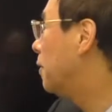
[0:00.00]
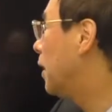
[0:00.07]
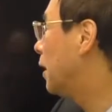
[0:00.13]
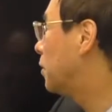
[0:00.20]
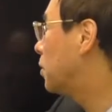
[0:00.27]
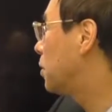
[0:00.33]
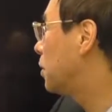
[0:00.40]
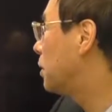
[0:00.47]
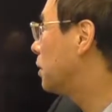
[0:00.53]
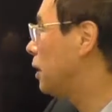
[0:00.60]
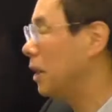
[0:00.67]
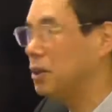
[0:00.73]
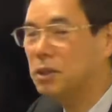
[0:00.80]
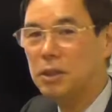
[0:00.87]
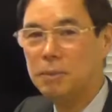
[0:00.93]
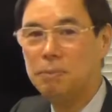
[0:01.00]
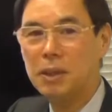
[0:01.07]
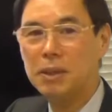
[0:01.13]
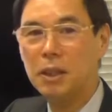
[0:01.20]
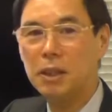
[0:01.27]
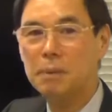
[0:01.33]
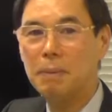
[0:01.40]
that is
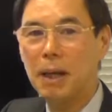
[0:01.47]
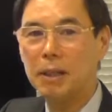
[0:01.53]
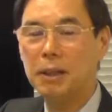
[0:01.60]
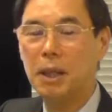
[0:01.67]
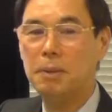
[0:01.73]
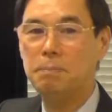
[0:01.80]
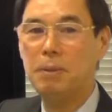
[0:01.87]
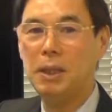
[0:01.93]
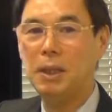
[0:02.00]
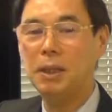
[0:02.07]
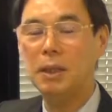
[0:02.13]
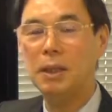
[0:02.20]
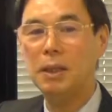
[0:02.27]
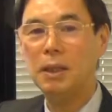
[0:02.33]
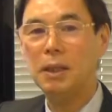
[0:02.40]
represented by KP,